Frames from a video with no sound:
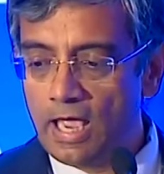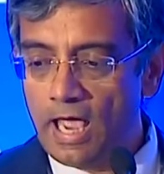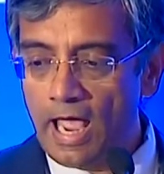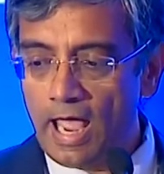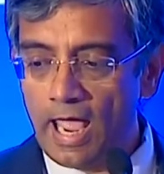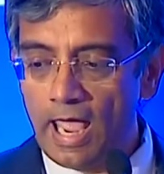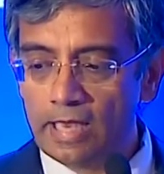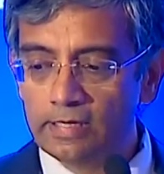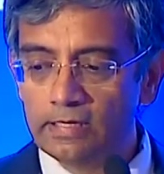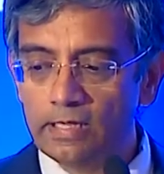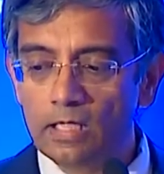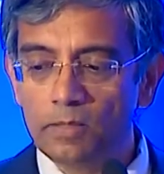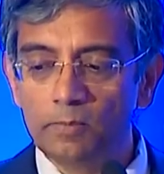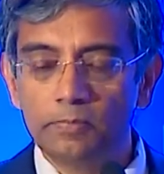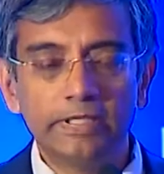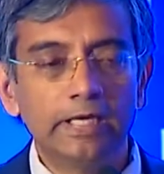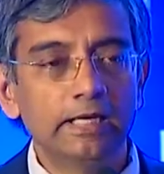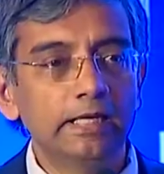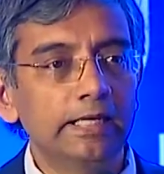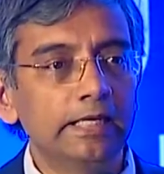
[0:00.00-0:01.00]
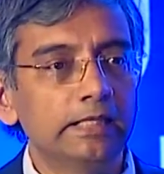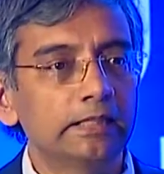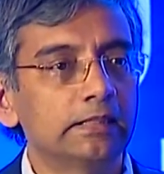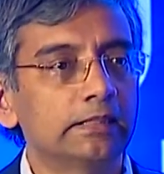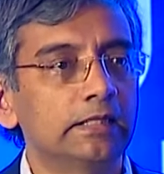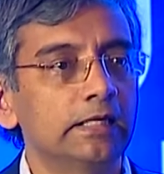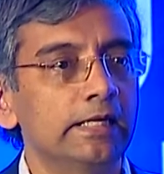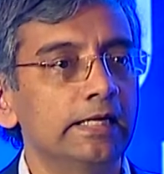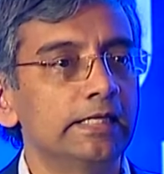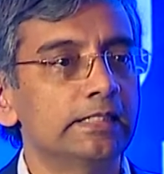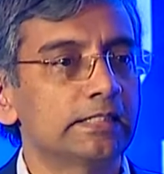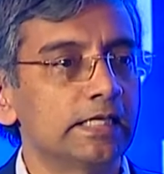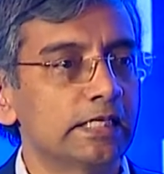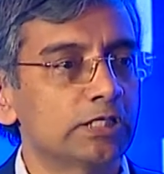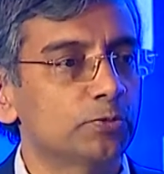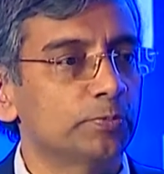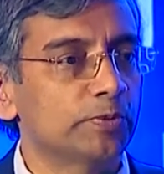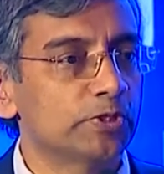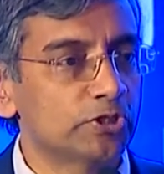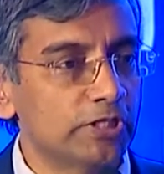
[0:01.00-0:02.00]
and nearly
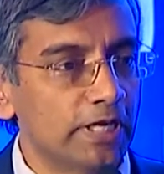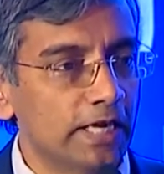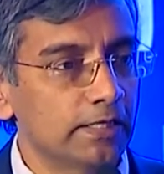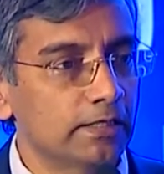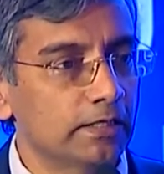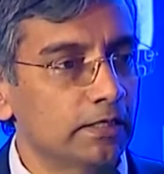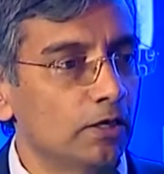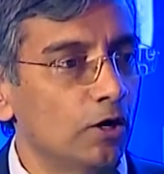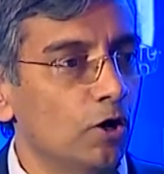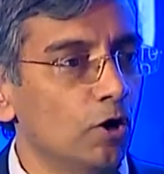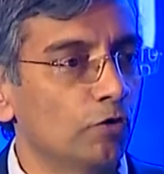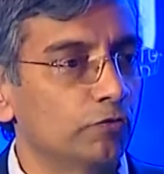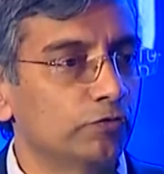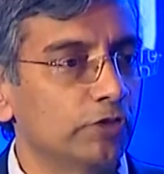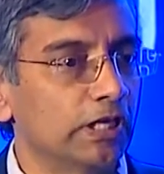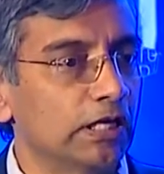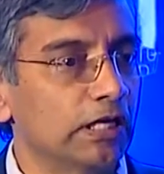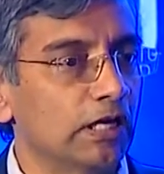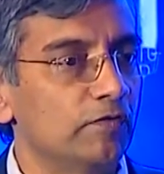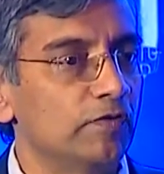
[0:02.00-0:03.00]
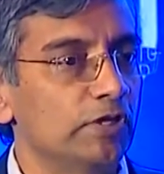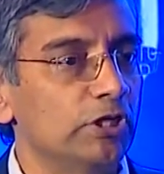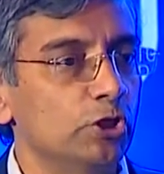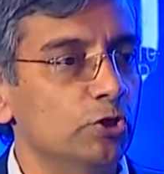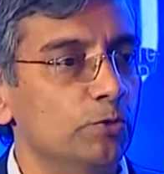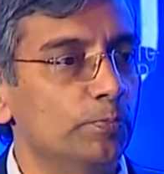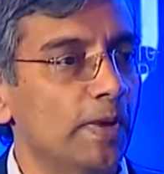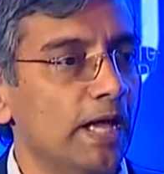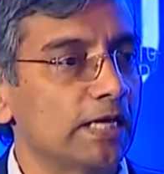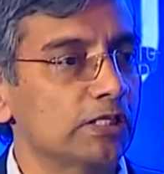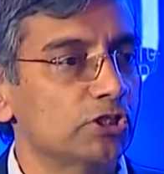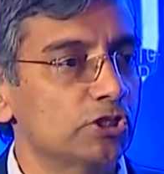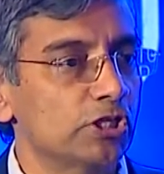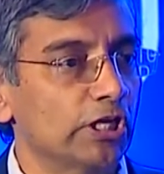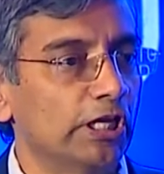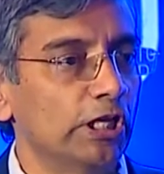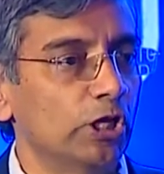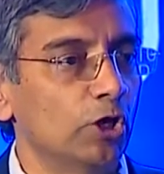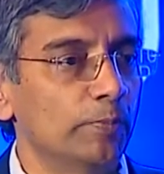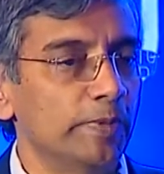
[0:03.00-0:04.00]
36% of the revenue passenger
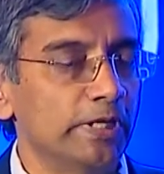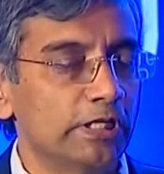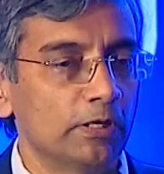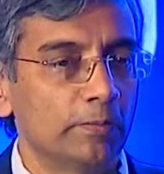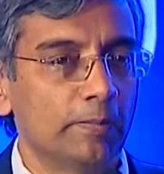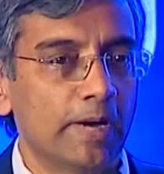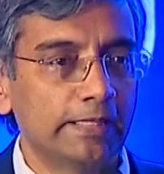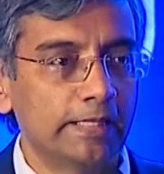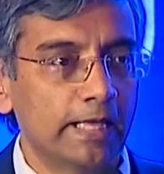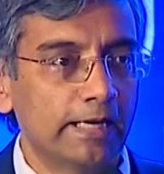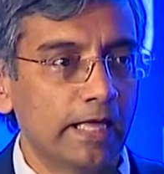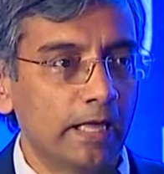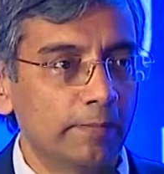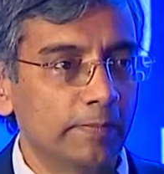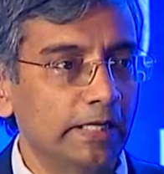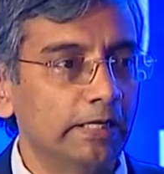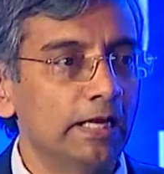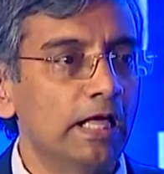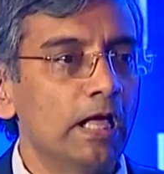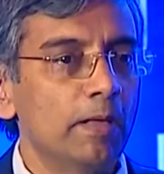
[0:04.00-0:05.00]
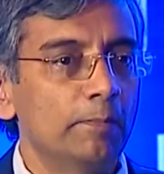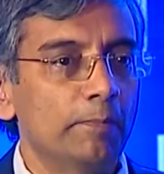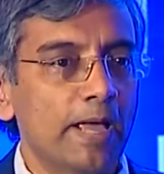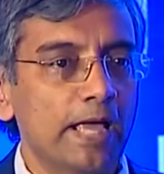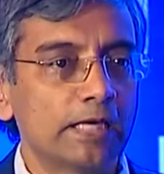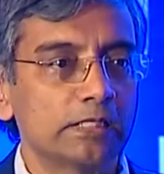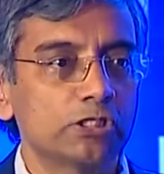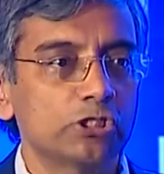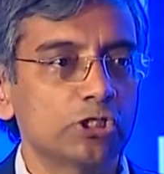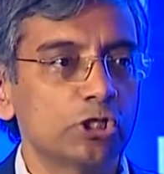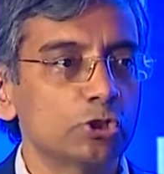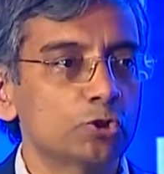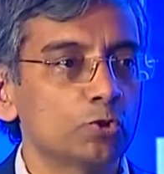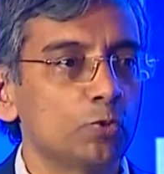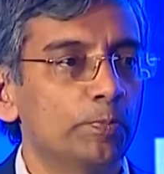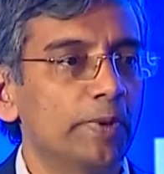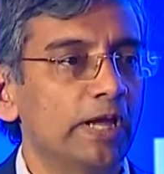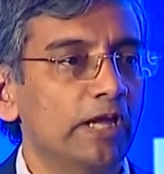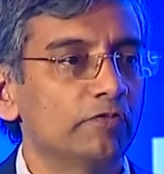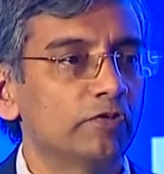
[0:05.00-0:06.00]
kilometer, by that I mean passengers who
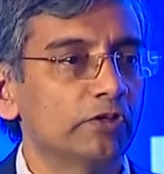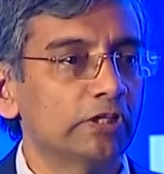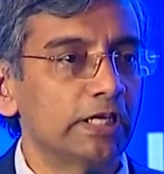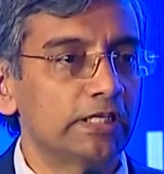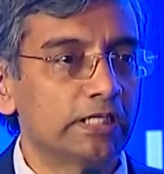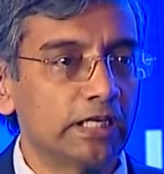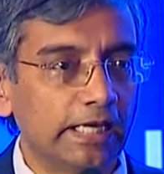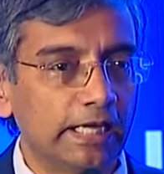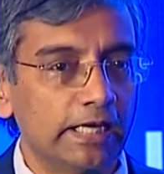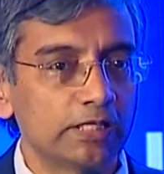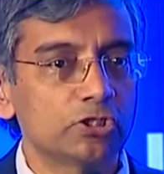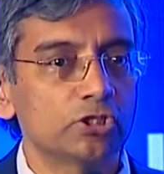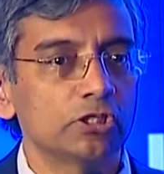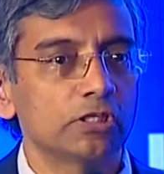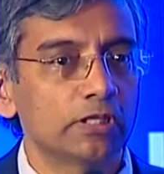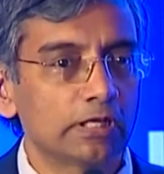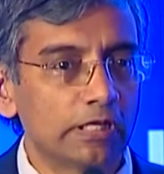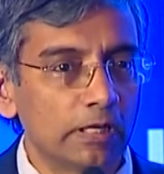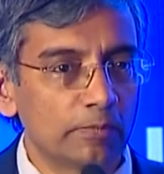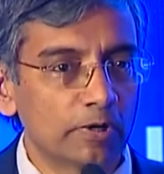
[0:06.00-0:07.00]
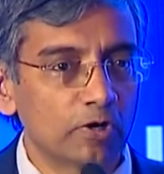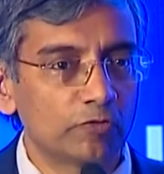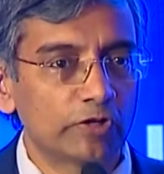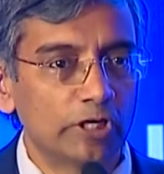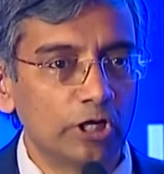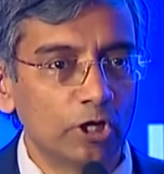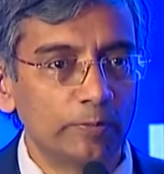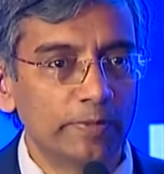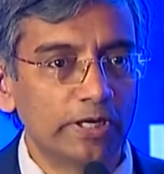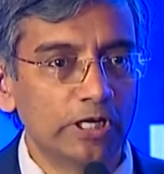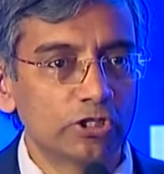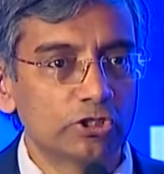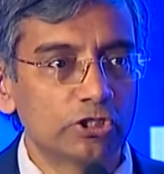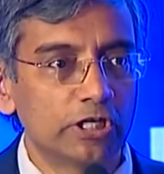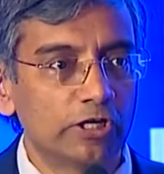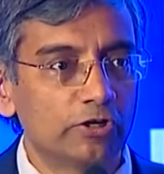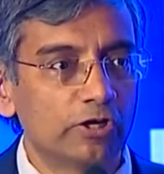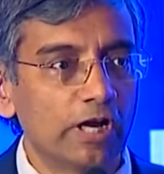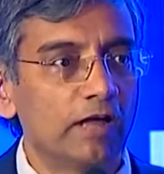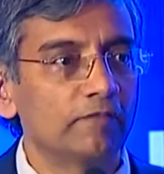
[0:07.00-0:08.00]
pay for their tickets, the number of kilometers
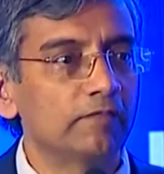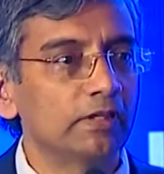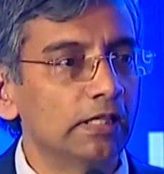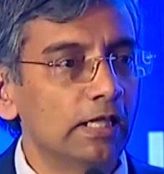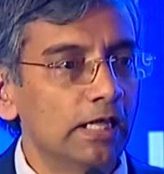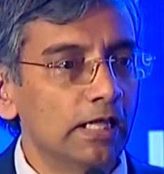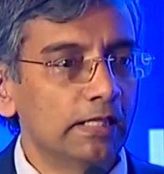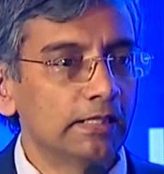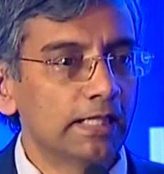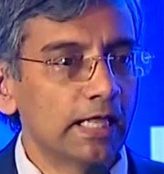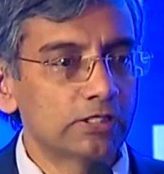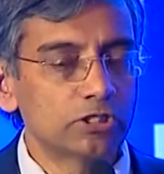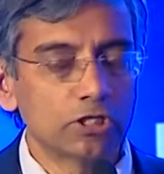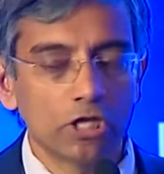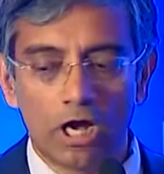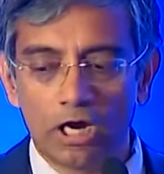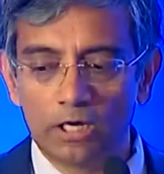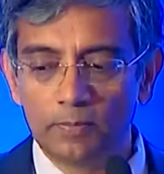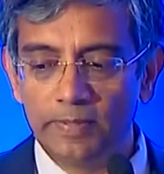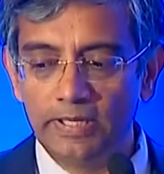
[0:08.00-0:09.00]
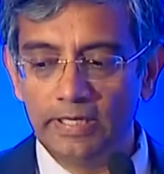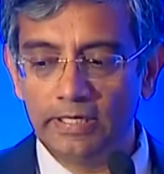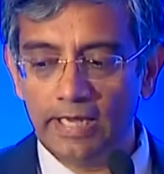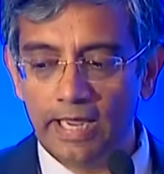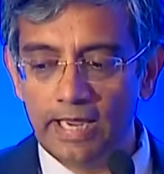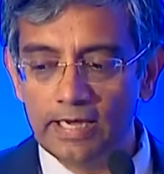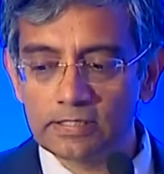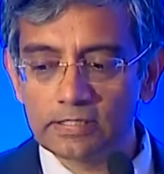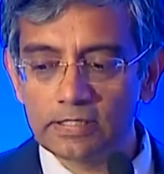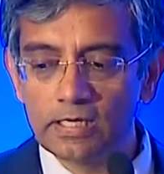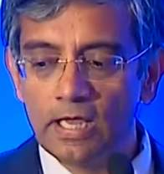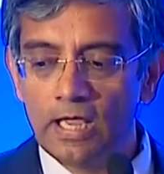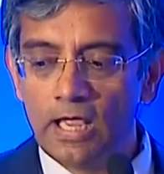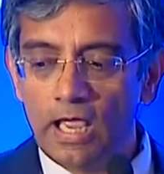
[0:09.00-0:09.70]
they travel, that's the RP case.